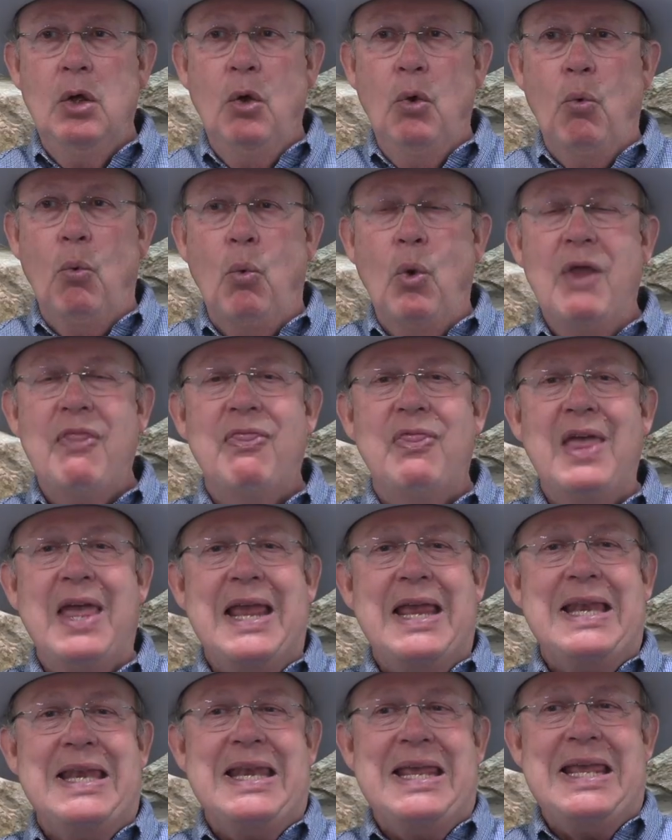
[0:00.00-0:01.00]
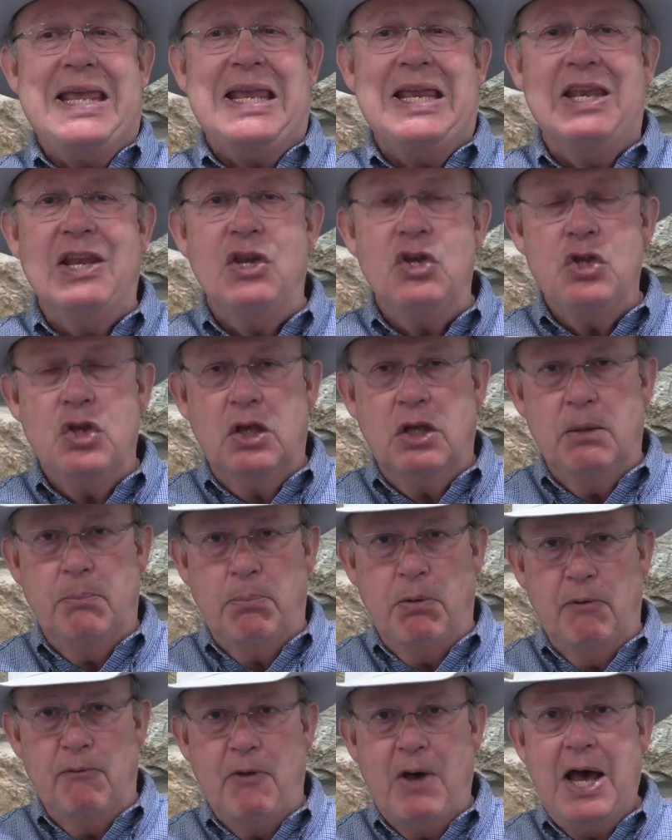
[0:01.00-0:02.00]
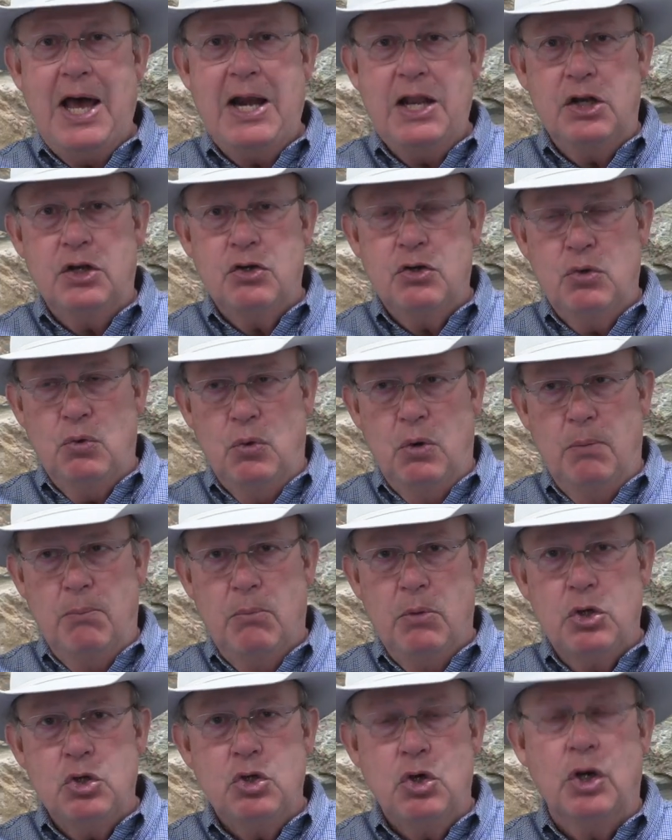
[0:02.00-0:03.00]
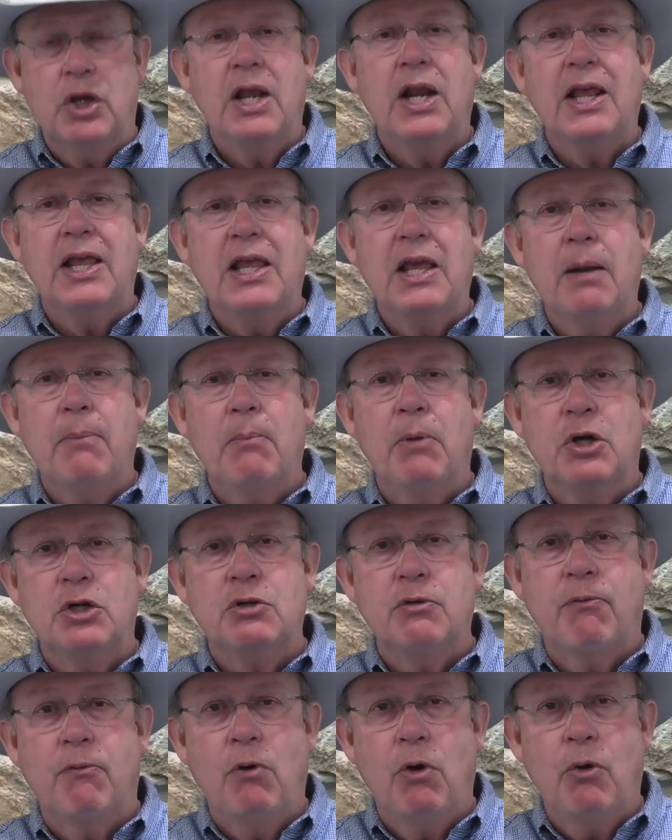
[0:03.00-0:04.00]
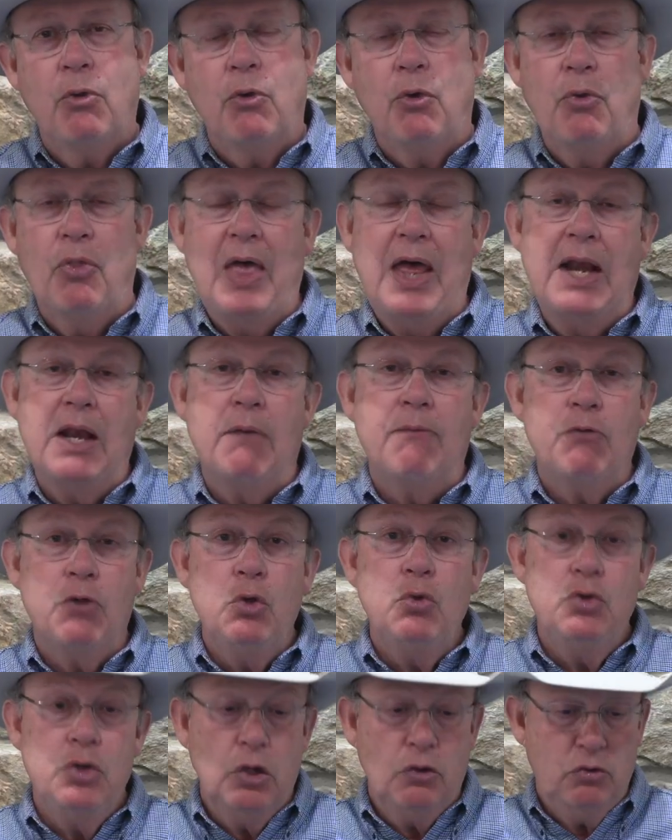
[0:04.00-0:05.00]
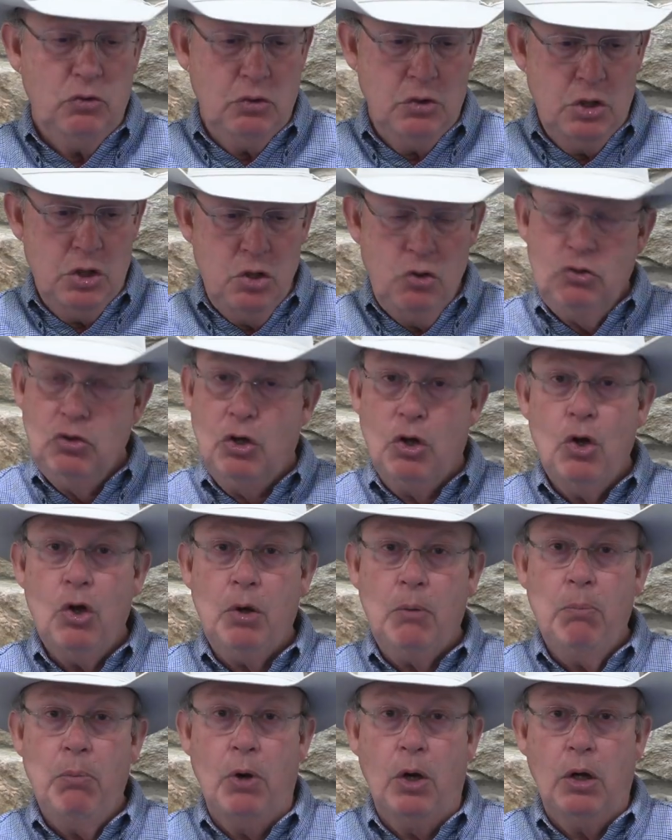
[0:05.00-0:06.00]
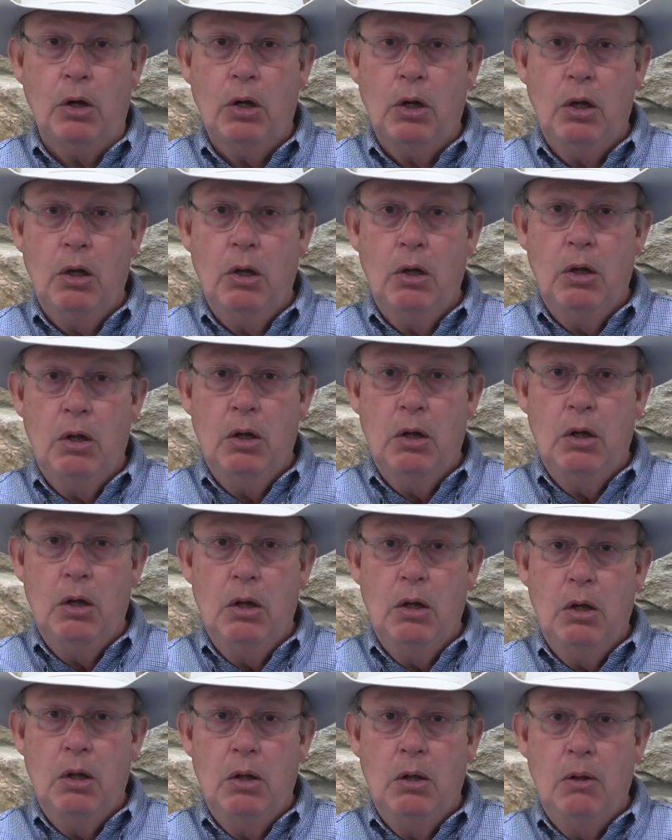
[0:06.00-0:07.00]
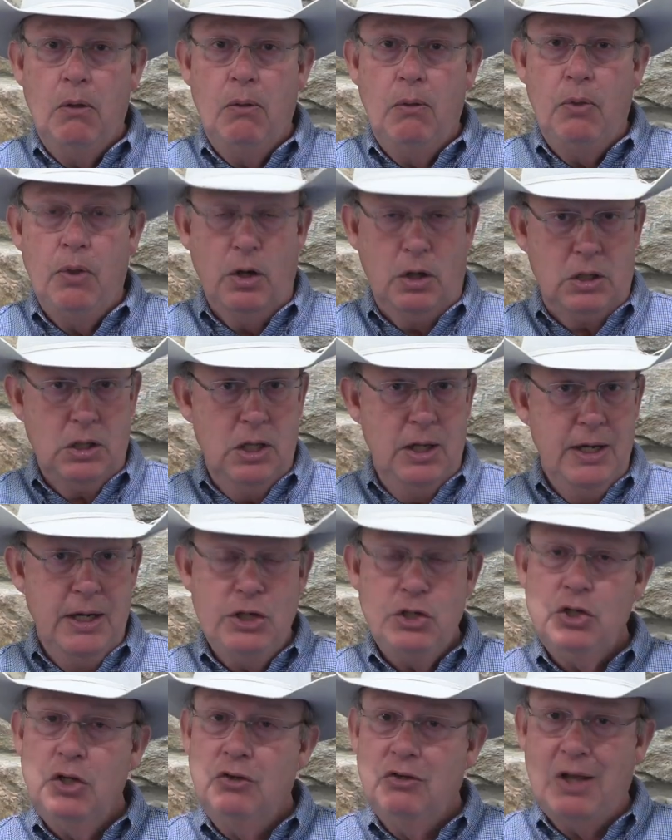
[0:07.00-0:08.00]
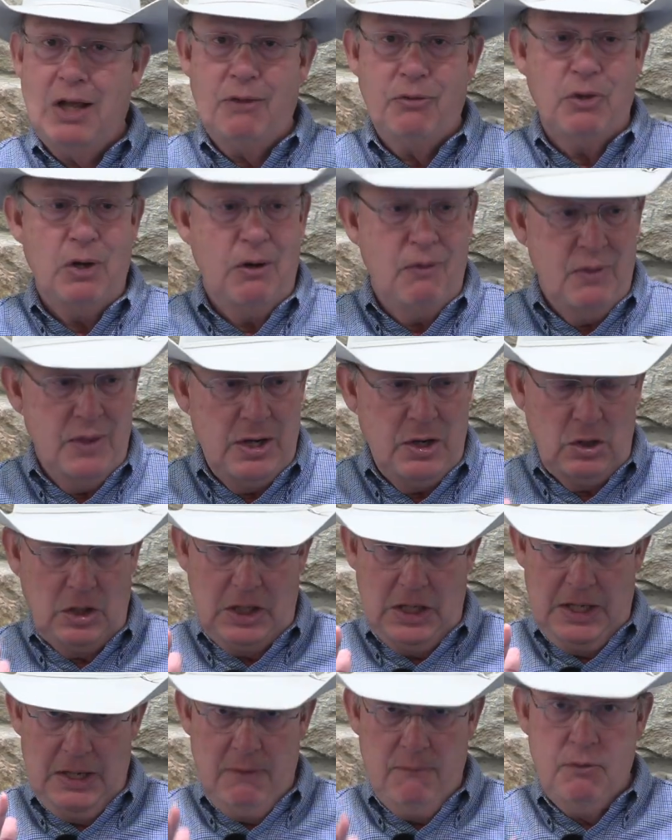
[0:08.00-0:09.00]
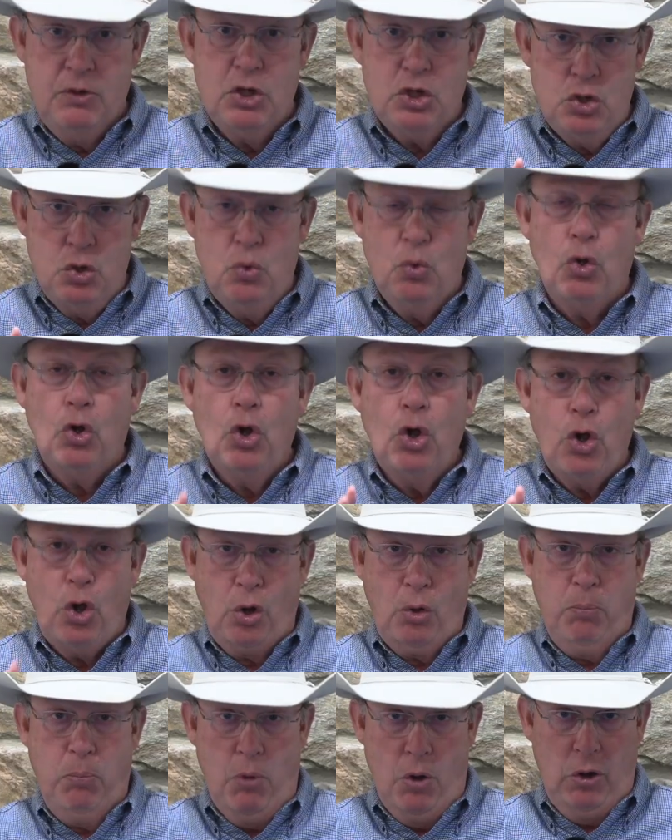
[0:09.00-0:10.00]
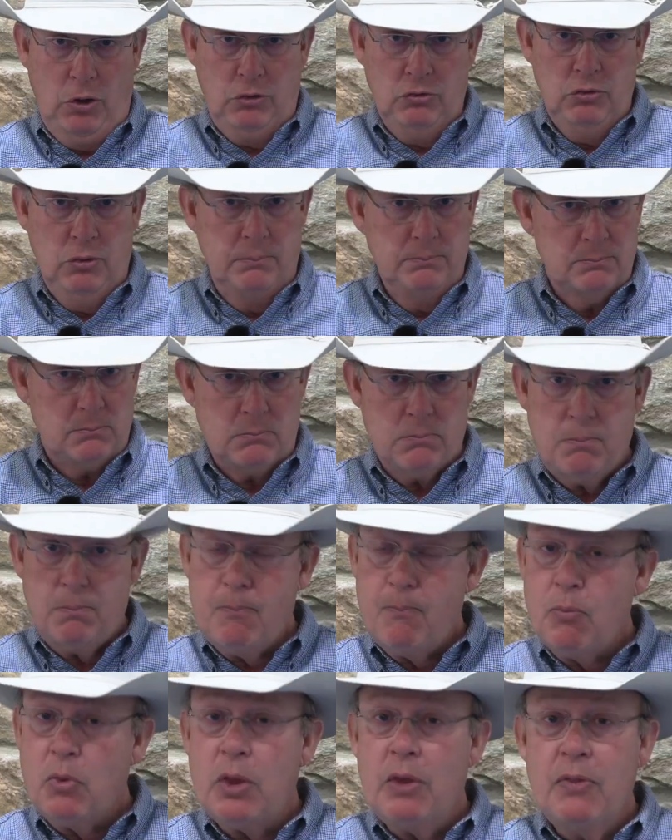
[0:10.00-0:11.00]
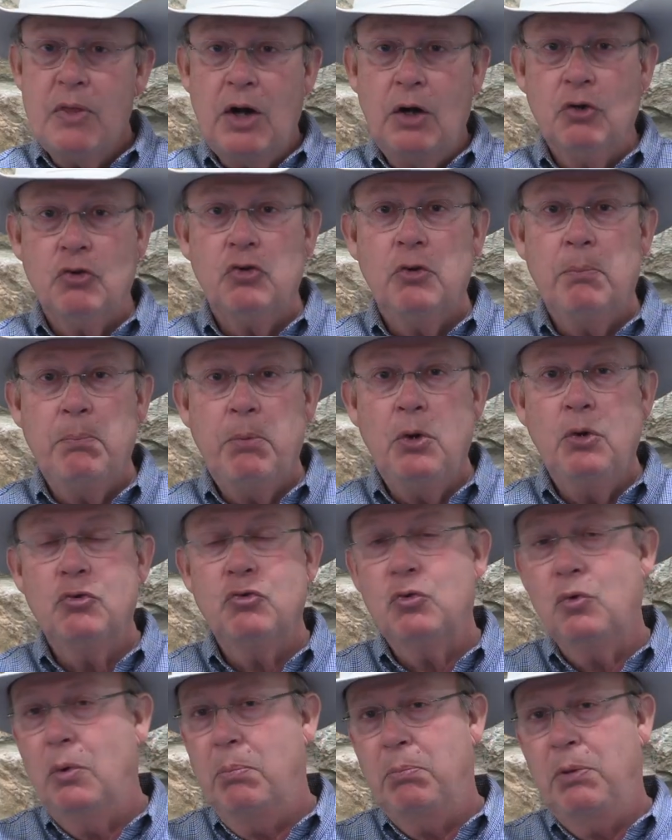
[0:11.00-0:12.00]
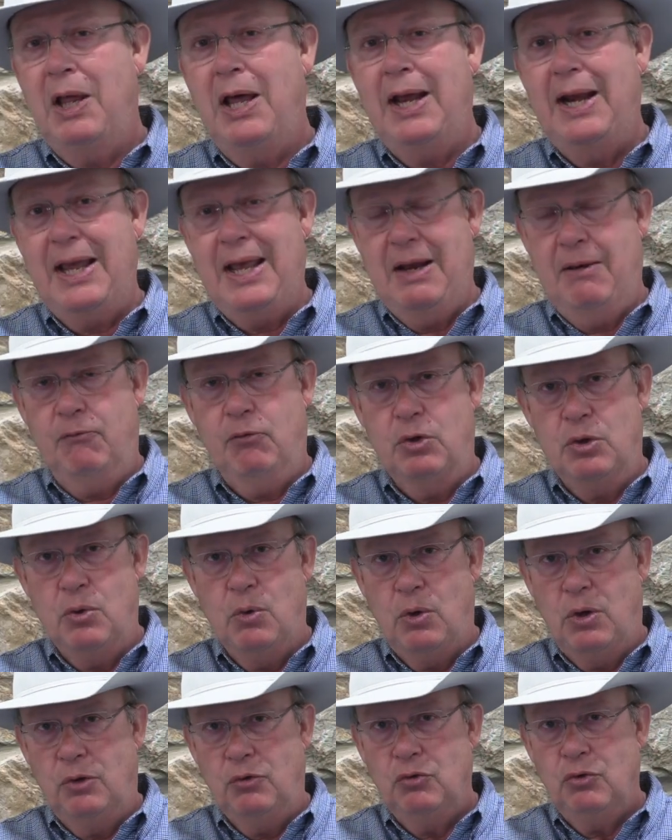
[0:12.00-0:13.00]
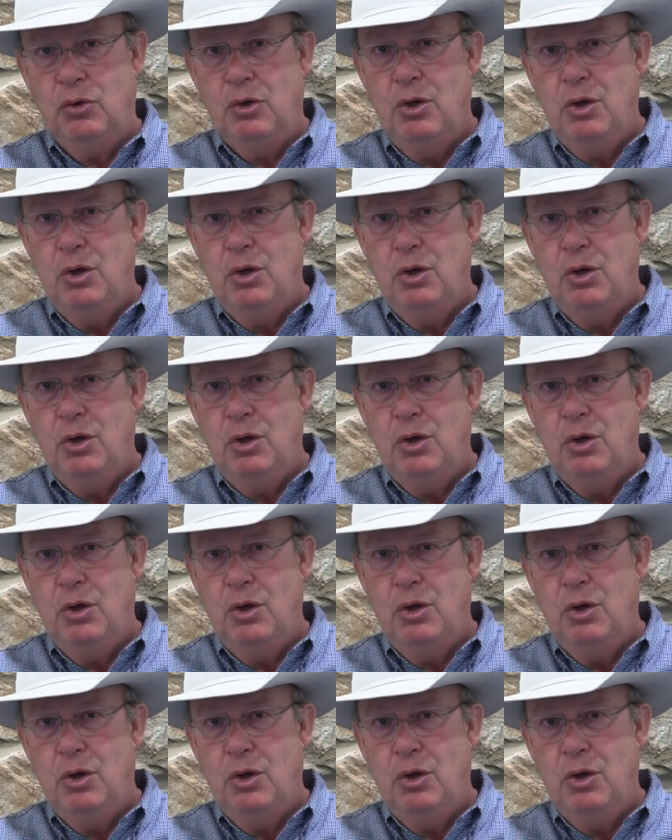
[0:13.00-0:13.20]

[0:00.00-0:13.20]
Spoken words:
what they need, and you can provide it to them, you're going to get much further than if you just use a cookbook. There are clinicians out there that are giving you cookbooks that are supposed to apply to every horse.